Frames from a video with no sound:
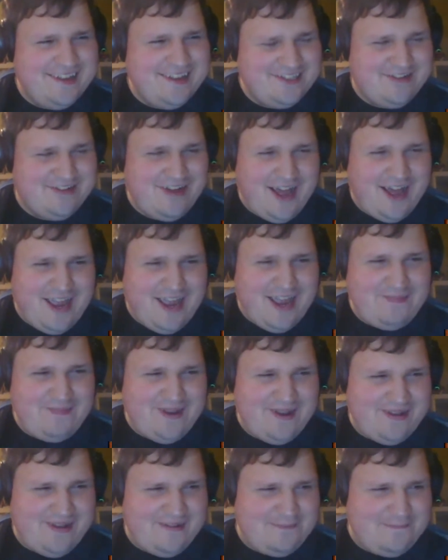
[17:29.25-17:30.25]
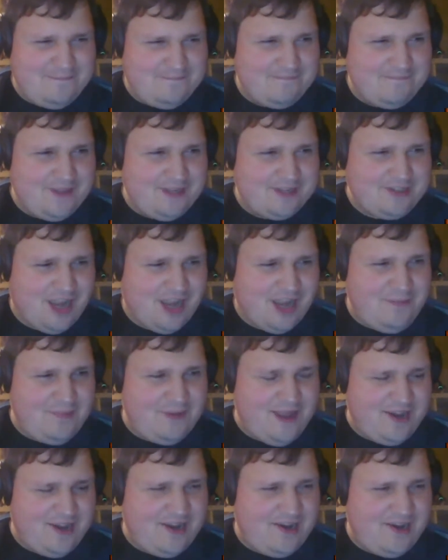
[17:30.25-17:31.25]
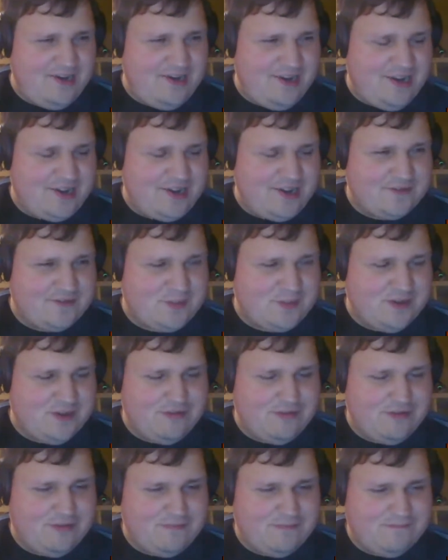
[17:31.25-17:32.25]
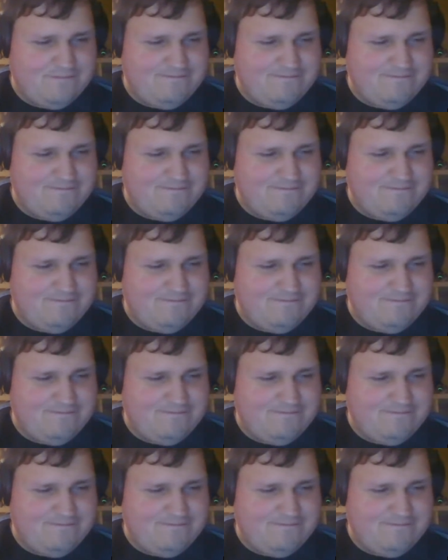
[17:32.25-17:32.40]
So I played a lot of Splatoon.